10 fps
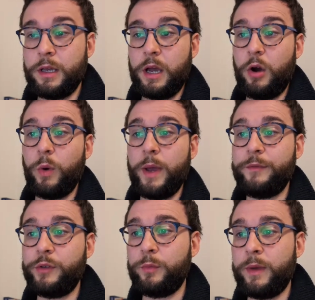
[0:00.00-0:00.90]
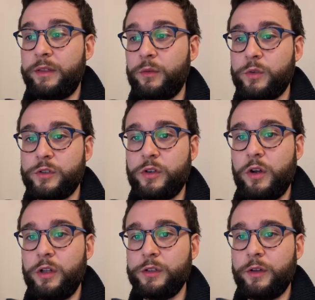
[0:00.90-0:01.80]
a web view method was
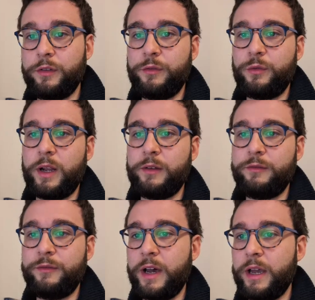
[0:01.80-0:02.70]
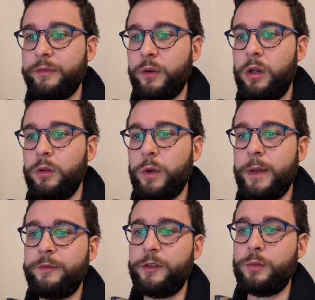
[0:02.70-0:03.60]
called on thread 5. All
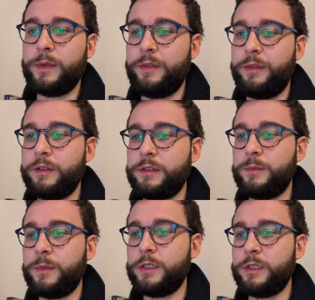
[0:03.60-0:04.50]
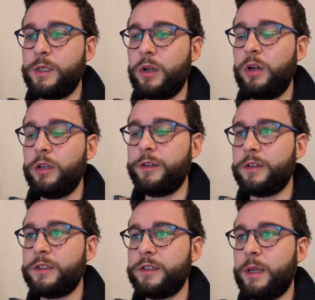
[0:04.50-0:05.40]
web view methods must be called on
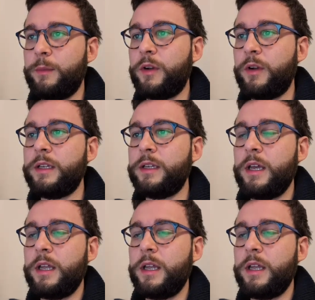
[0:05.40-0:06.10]
the same thread.